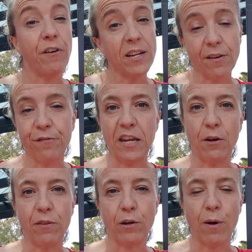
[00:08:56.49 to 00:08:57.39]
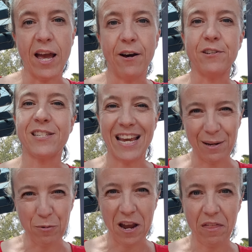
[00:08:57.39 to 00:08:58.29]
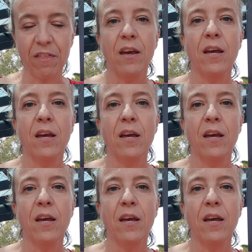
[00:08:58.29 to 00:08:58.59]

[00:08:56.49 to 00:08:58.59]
find our feet on the ground, take a breath,